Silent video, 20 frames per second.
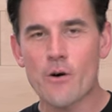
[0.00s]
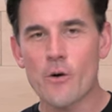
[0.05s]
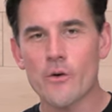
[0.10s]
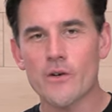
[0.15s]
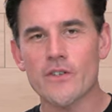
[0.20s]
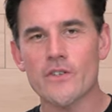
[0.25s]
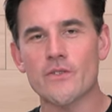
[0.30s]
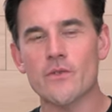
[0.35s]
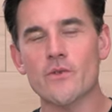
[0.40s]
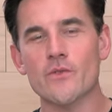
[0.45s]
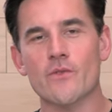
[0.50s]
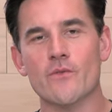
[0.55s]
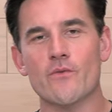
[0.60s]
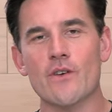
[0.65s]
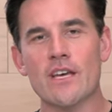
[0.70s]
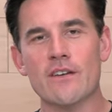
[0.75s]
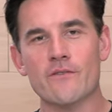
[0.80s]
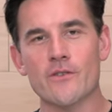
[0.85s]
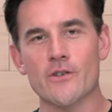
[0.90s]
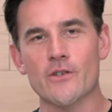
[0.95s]
course, do us a
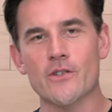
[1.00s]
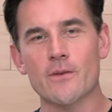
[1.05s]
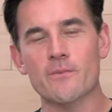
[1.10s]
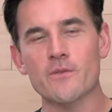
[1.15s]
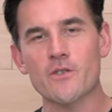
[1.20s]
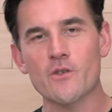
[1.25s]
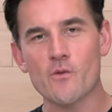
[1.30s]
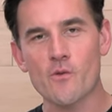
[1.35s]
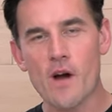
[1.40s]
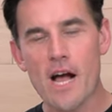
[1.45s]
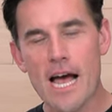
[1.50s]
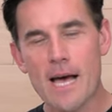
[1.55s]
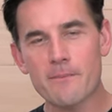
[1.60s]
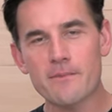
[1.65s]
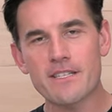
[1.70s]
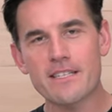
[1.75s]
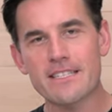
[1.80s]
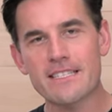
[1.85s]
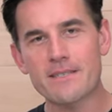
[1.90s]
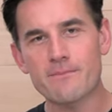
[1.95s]
favor,
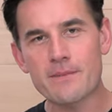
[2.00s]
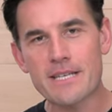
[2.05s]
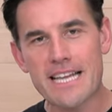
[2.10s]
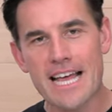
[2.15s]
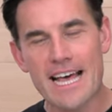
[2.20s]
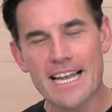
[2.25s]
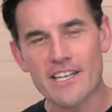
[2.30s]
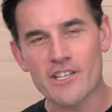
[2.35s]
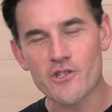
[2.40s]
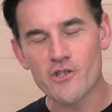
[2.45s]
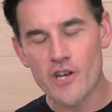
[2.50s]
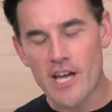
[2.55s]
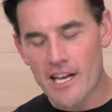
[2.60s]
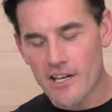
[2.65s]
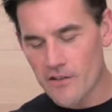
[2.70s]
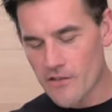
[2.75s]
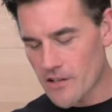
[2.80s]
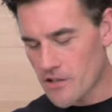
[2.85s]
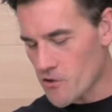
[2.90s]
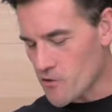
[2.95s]
subscribe to the Speed Addicts
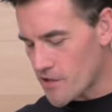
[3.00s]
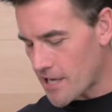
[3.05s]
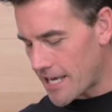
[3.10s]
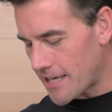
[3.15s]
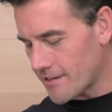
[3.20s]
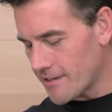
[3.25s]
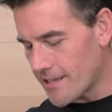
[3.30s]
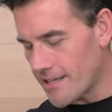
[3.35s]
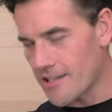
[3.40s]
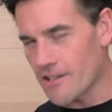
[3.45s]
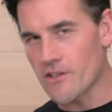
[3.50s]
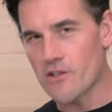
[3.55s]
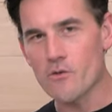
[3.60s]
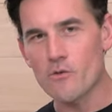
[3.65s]
channel, then you're dialed in.